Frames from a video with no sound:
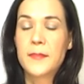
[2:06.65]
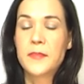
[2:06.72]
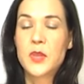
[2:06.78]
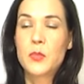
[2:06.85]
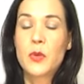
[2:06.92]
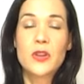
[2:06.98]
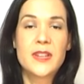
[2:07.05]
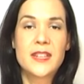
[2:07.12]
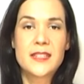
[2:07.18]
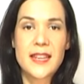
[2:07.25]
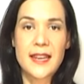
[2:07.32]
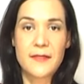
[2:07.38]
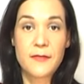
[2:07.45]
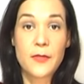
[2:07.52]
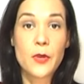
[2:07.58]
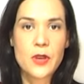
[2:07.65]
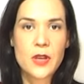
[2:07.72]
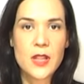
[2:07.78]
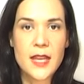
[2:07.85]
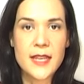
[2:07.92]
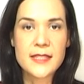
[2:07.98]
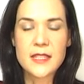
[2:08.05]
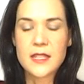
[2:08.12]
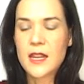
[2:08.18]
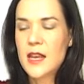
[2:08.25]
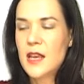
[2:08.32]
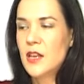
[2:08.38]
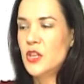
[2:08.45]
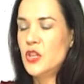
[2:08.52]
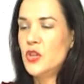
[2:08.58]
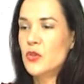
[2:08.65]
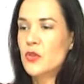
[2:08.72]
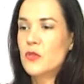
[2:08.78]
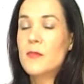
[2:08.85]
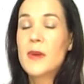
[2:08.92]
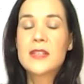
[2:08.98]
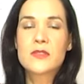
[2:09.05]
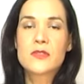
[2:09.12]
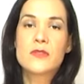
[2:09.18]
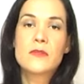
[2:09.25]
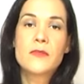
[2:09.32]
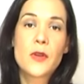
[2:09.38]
You won't need to vocalize it. Your muscle,